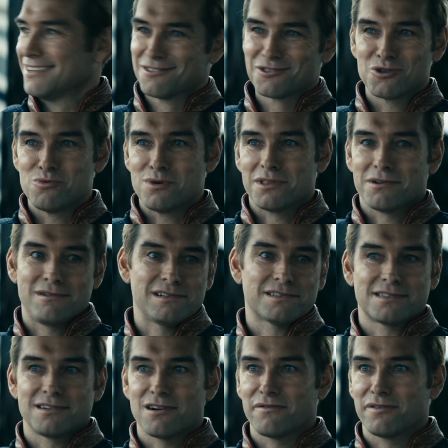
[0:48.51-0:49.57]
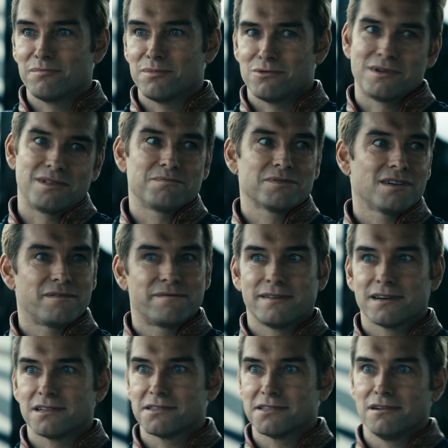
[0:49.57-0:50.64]
So what, they're all starving, but one of them's got a
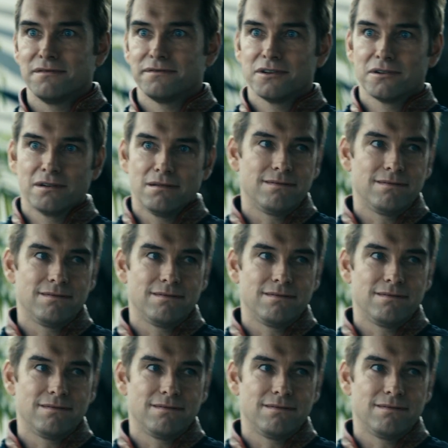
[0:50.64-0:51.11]
fucking cell phone?